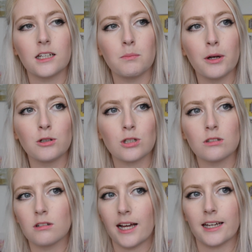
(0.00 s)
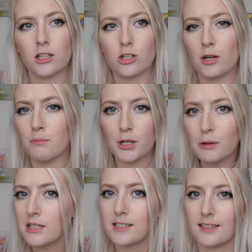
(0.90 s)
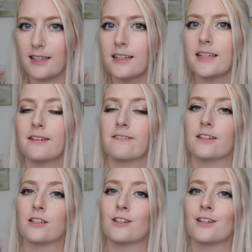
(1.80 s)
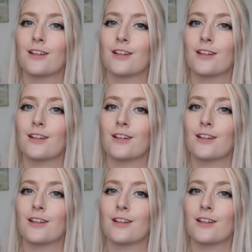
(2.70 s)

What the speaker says: an emotional like community even.